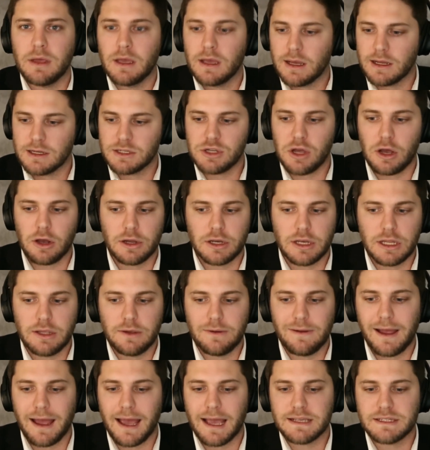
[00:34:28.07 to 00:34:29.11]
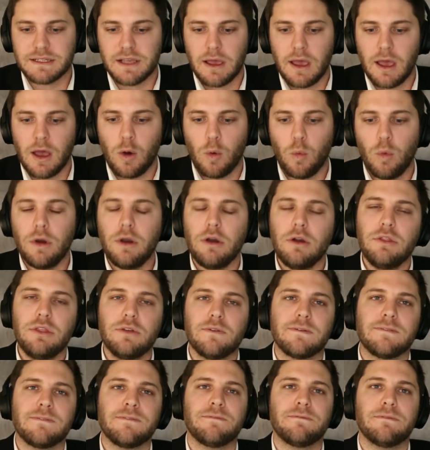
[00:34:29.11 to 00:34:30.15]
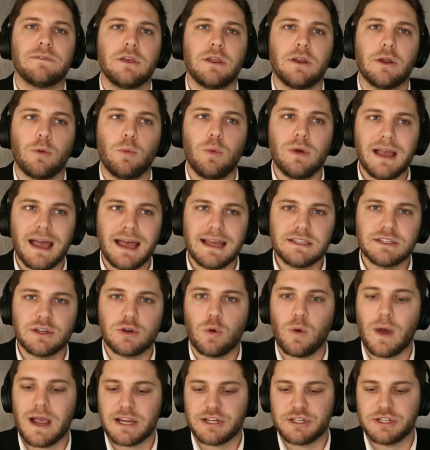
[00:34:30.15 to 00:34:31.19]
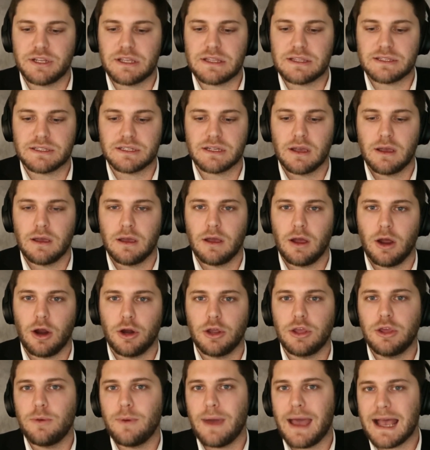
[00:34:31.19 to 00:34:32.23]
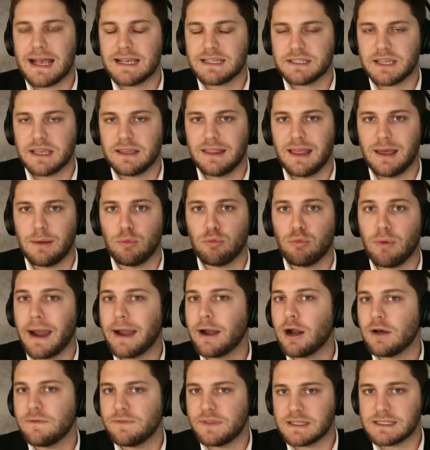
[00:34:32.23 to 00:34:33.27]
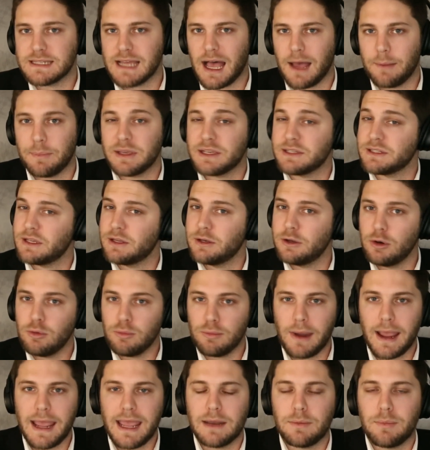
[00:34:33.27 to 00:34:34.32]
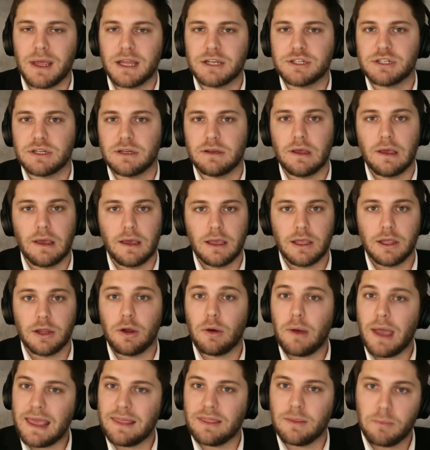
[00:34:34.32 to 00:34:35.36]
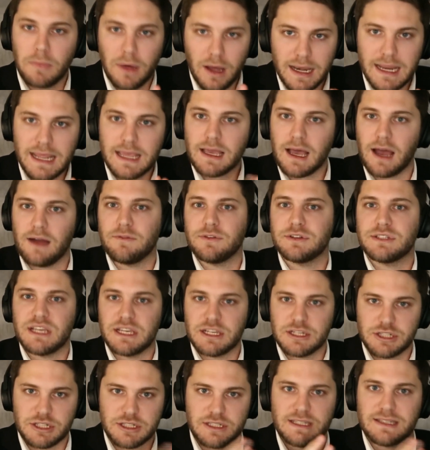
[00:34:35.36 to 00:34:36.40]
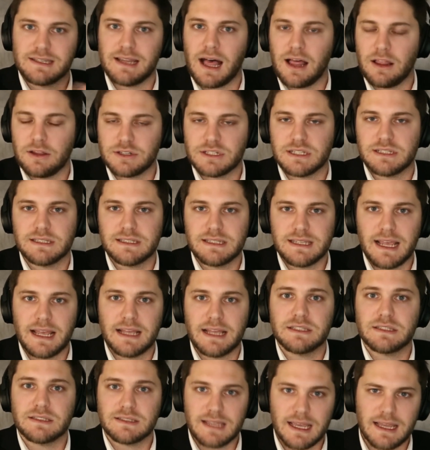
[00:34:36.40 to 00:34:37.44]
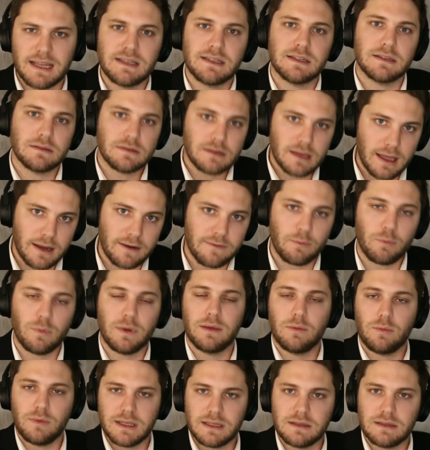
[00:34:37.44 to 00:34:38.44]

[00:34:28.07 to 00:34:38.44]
talking to you guys. What are what kinds of questions are you asking them right off the top? Because I know Ray had mentioned, hey, the money conversations, the dollars and cents tend to kind of, we